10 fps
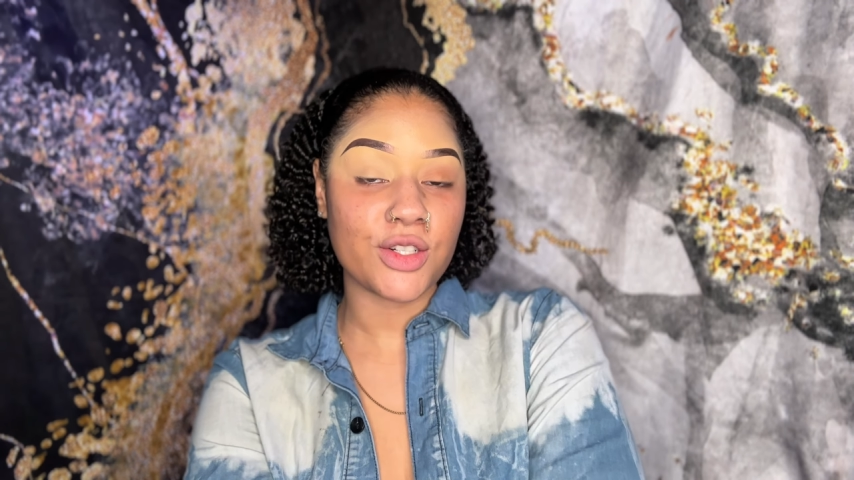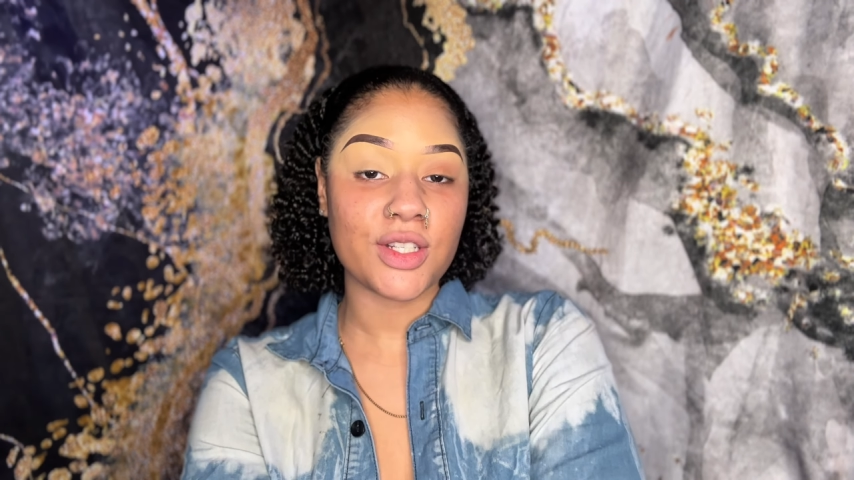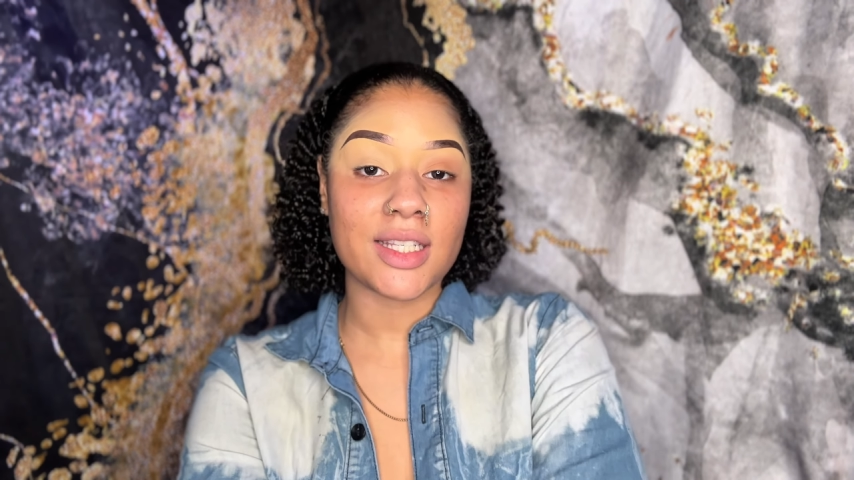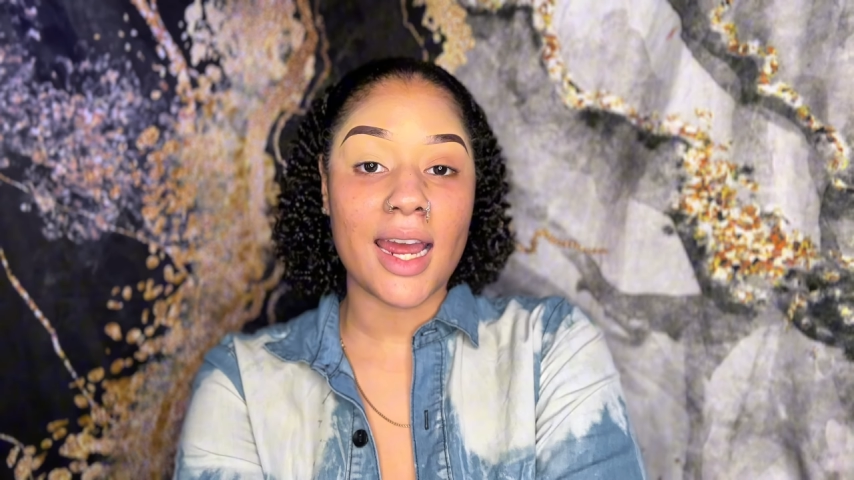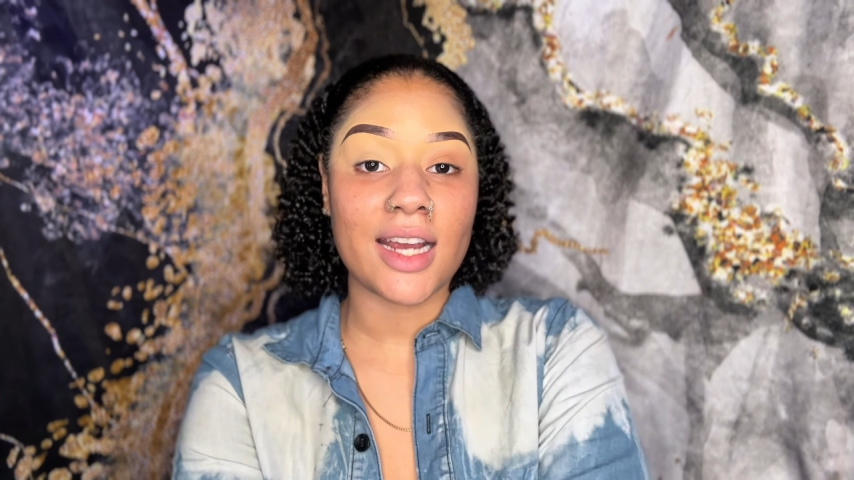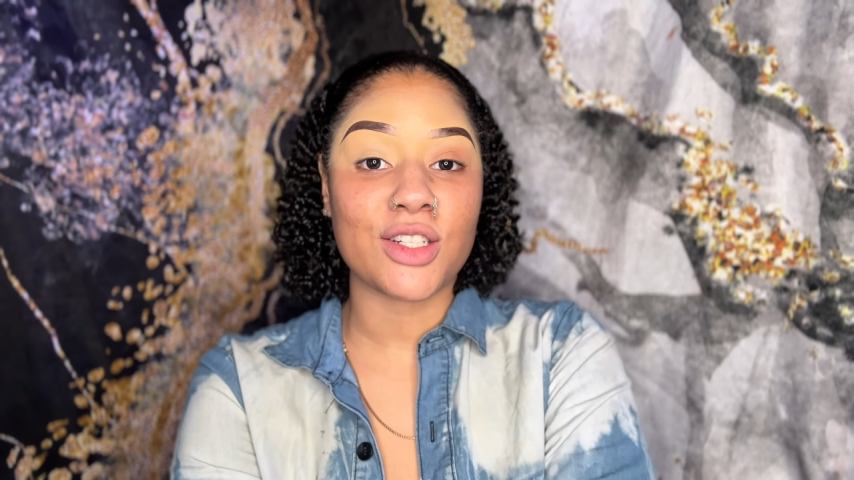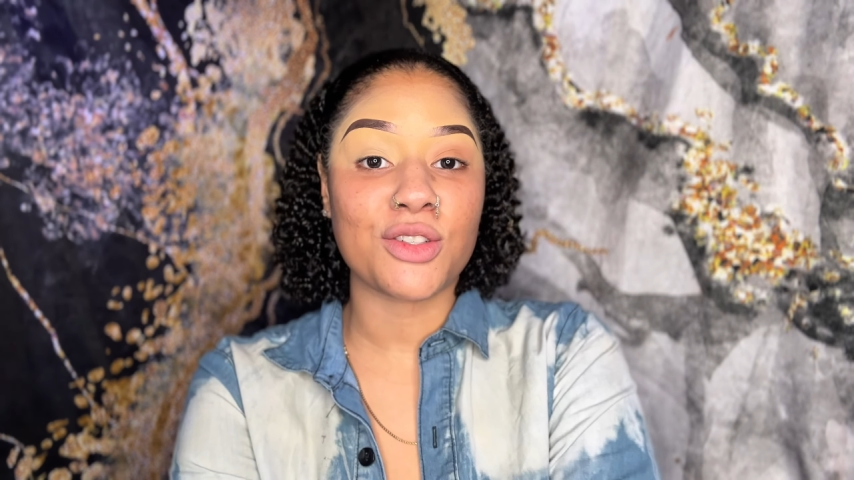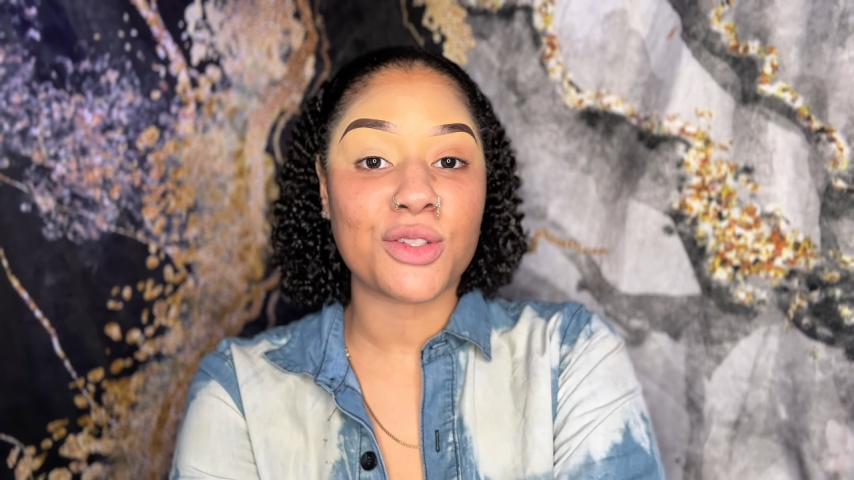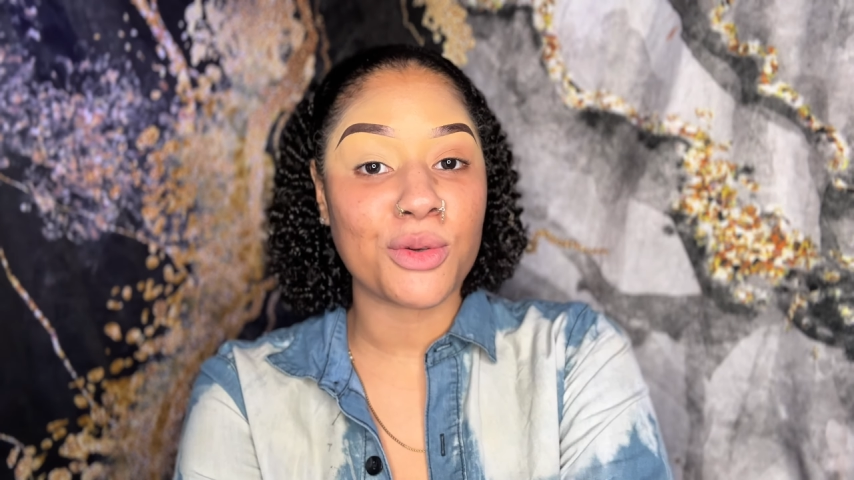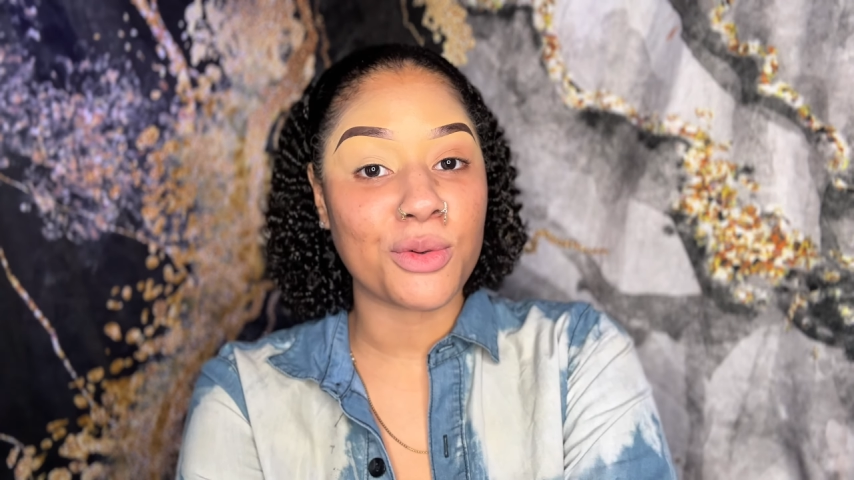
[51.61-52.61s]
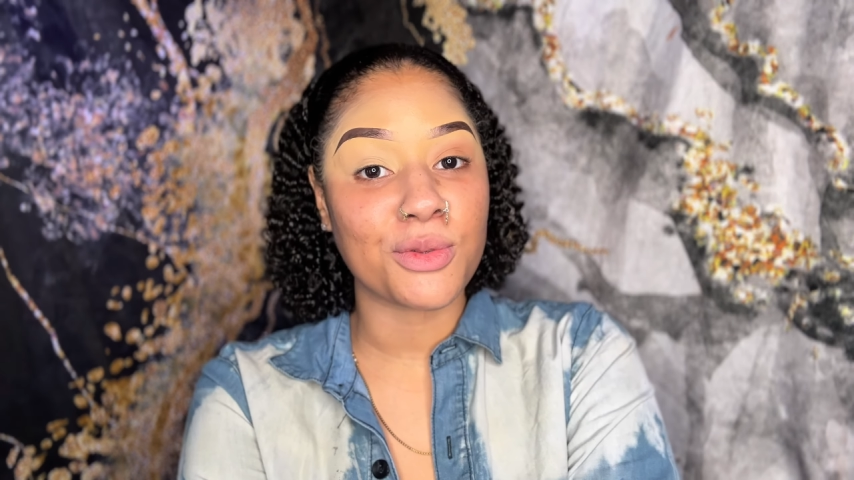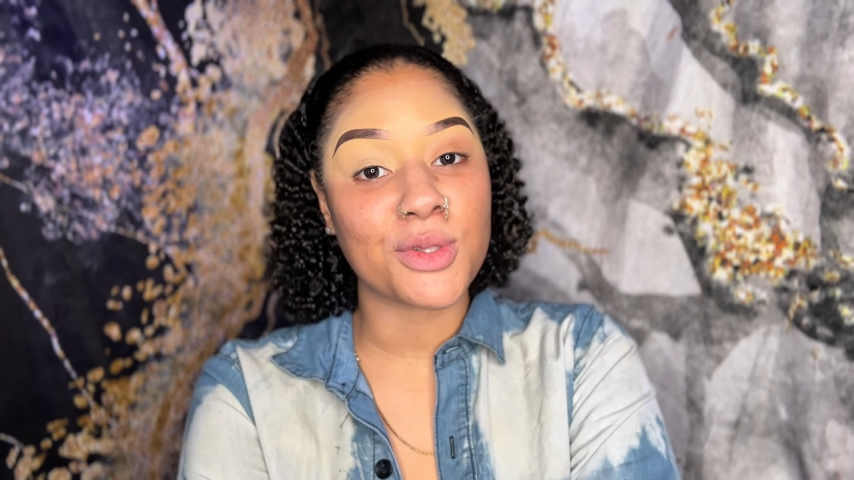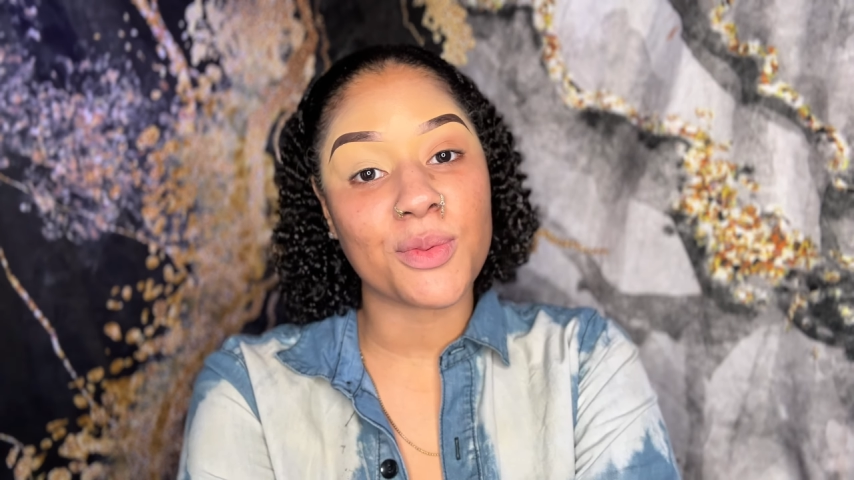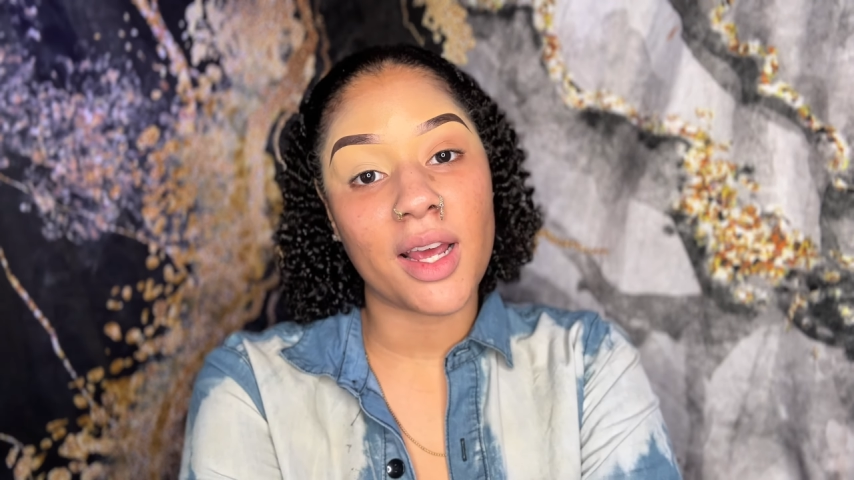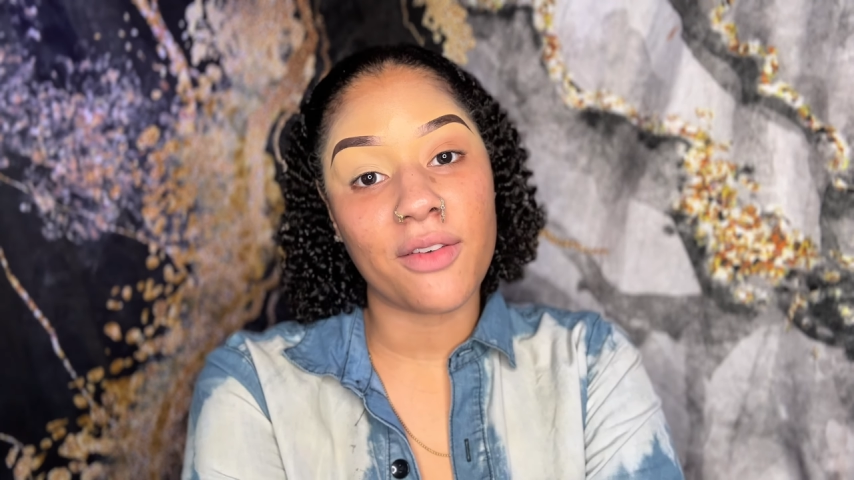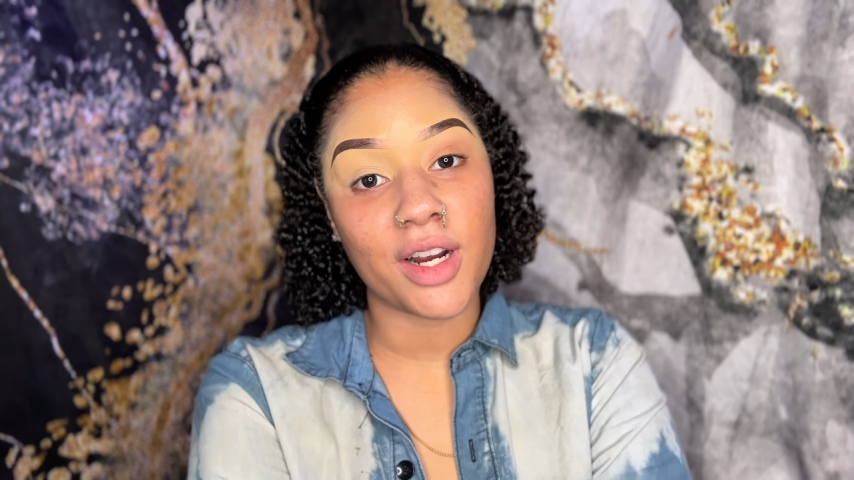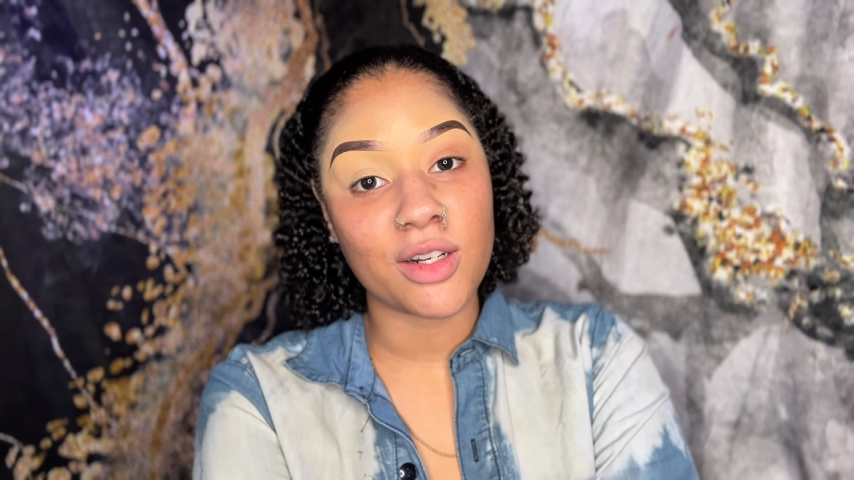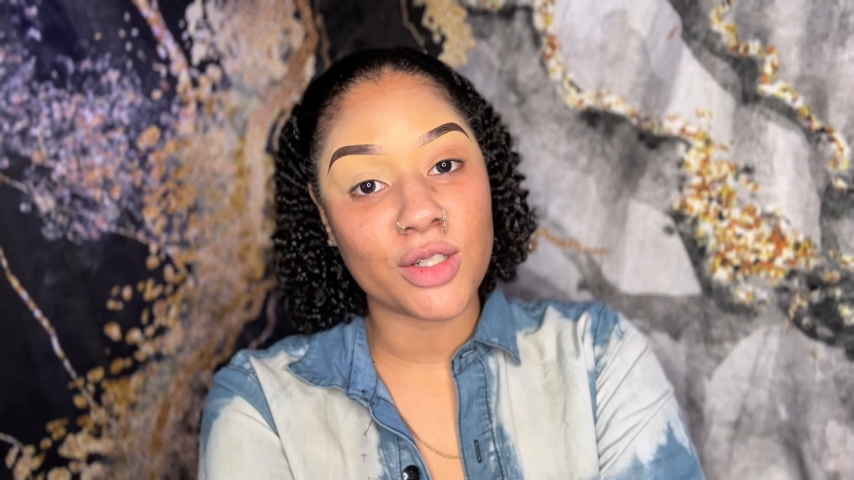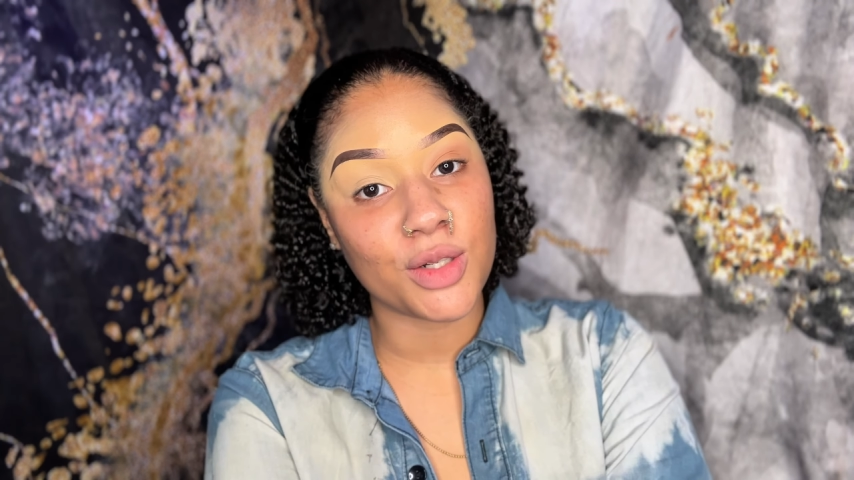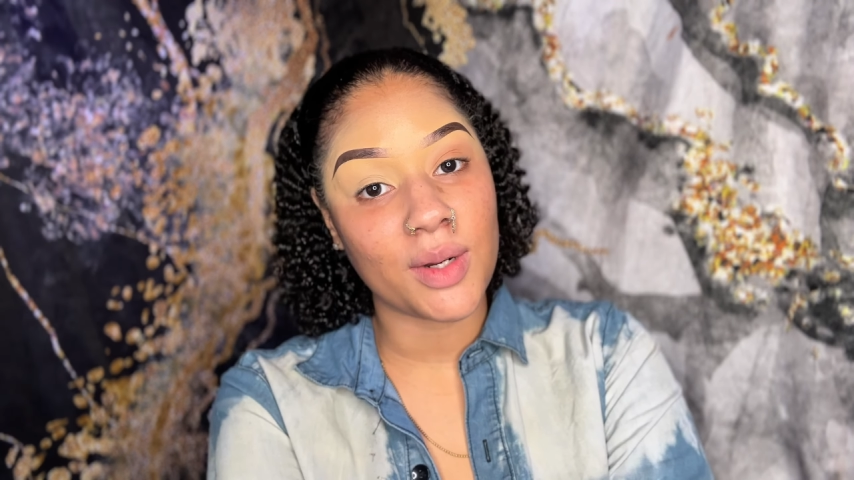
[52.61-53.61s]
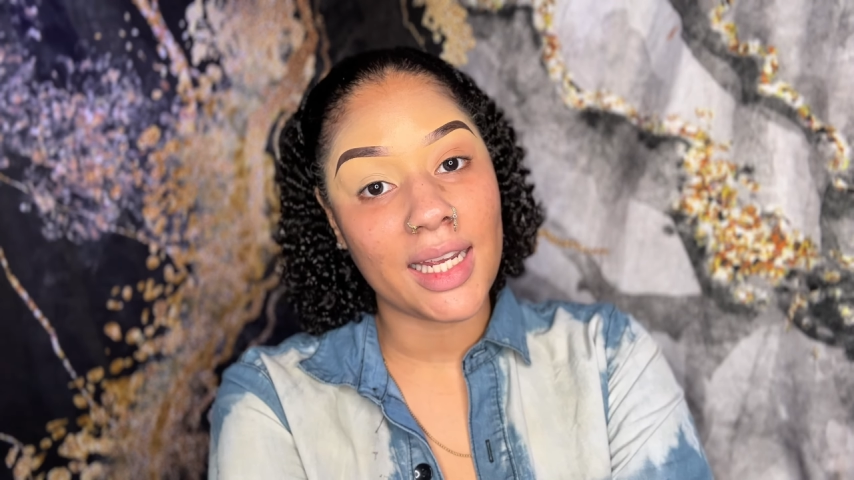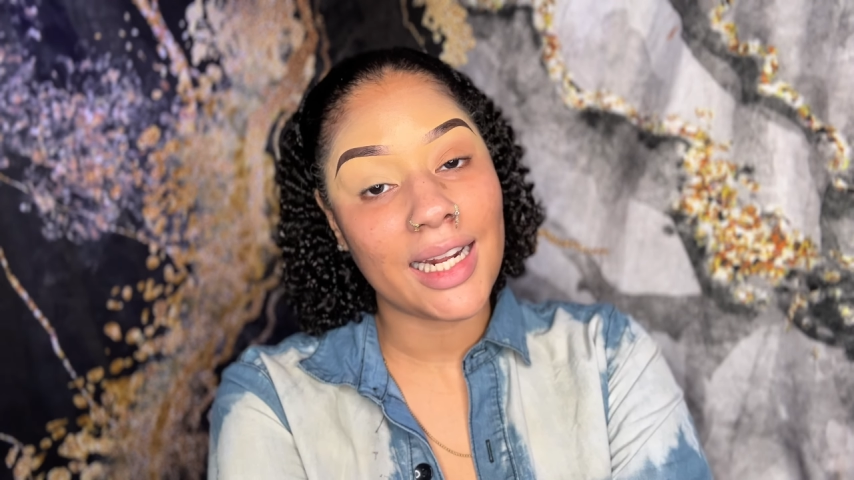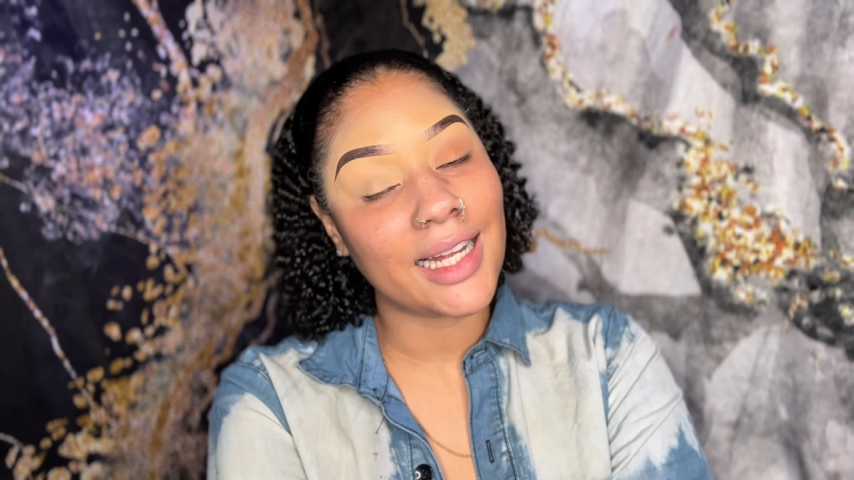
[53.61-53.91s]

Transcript: your snacks, your tools, whatever else you need,